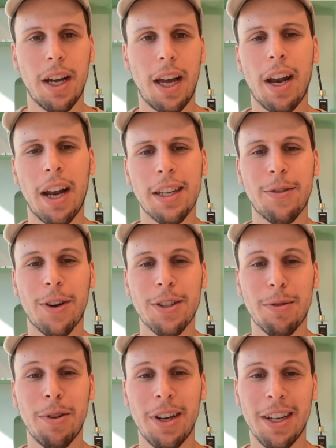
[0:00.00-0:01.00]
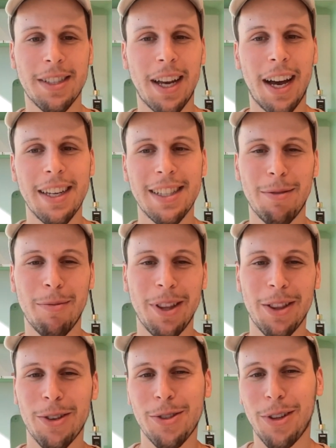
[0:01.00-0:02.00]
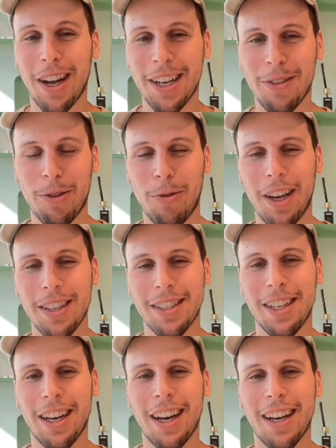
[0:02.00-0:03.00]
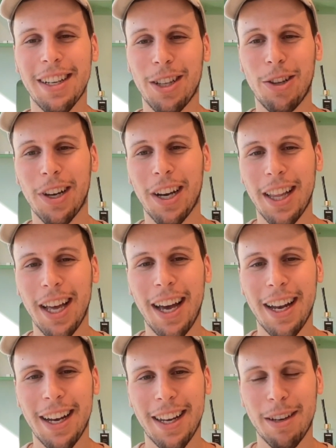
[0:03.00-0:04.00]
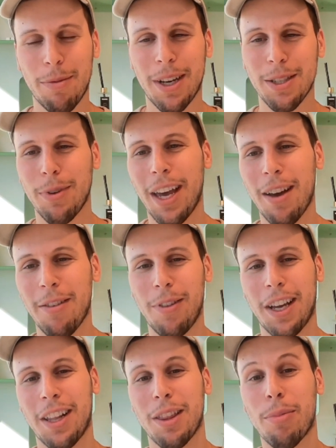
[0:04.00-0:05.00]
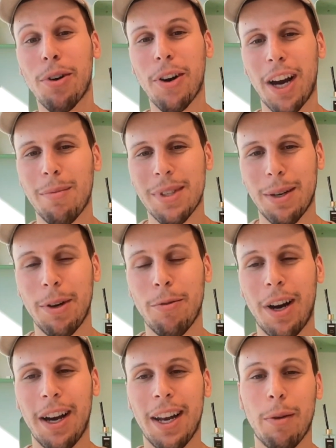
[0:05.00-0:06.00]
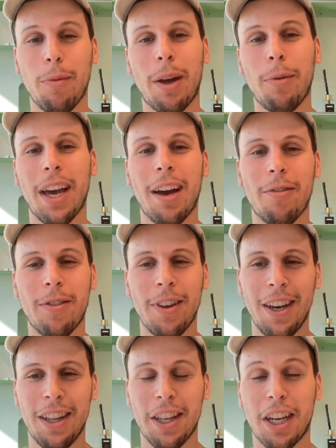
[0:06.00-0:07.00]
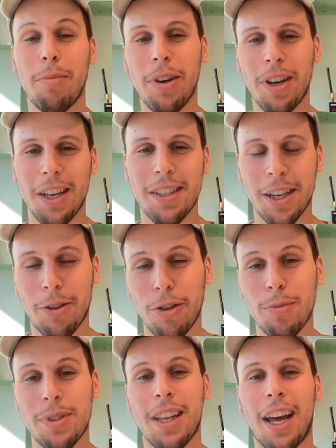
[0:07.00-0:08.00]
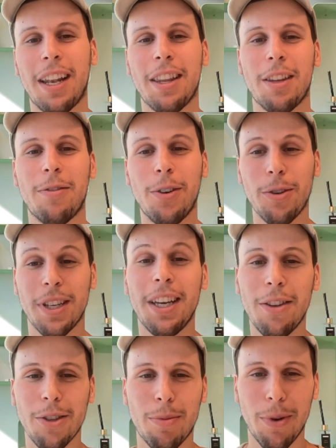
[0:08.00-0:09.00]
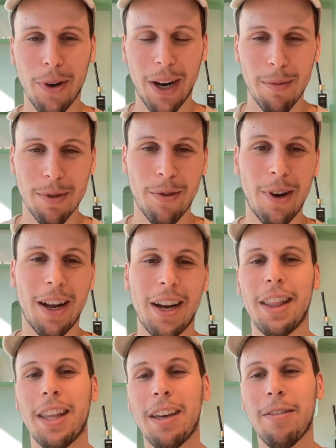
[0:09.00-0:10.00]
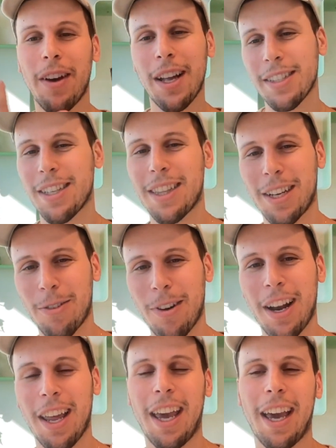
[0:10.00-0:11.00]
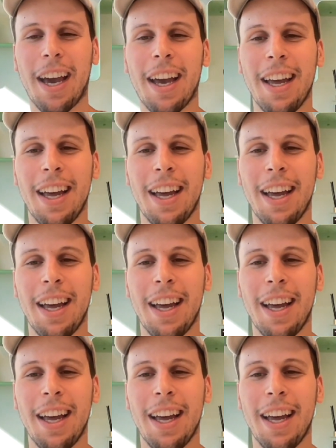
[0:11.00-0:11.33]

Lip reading: And as far as community size, I mean, there's a lot of different ways to look at that, because we have like the programs that we run, and then we have the communities and groups that the folks in those programs run, and the events that they're running.